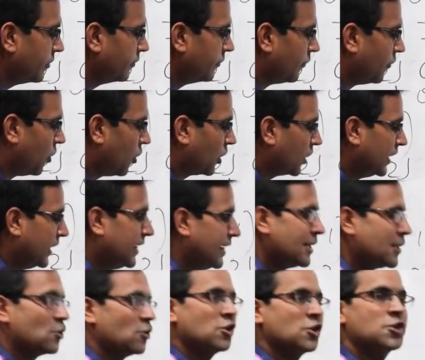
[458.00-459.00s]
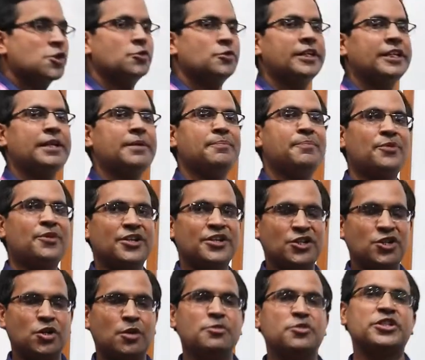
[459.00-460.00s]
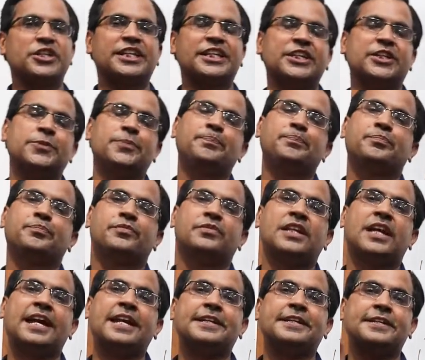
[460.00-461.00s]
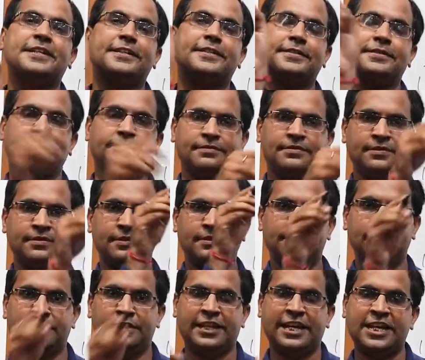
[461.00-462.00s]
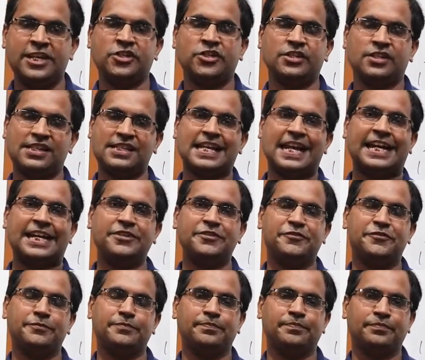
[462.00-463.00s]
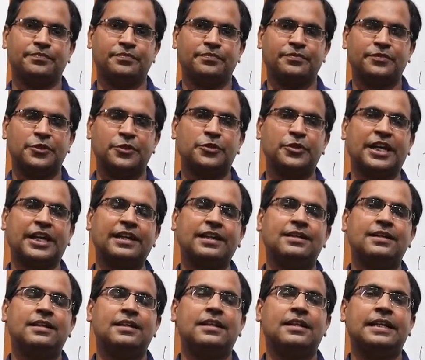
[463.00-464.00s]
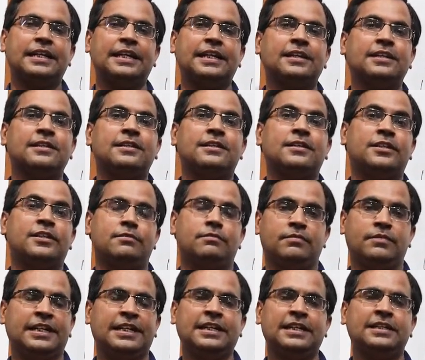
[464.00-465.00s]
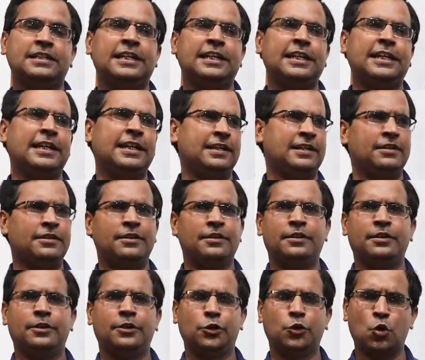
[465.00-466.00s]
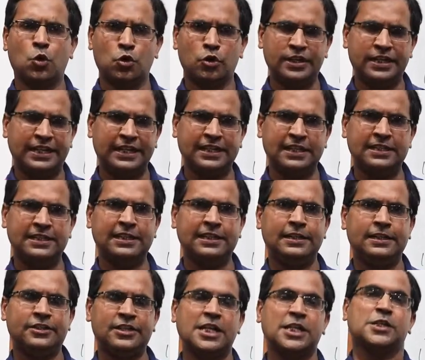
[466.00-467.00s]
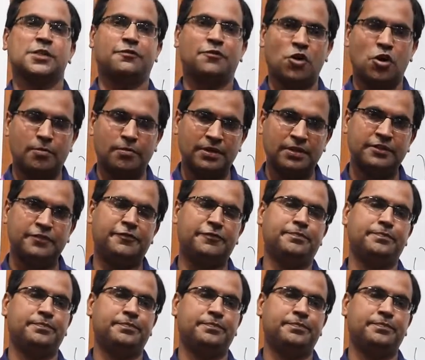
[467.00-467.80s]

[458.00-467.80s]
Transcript: Warning is also an important objective, like a danger sign, okay, near the, near the road, near the transformer.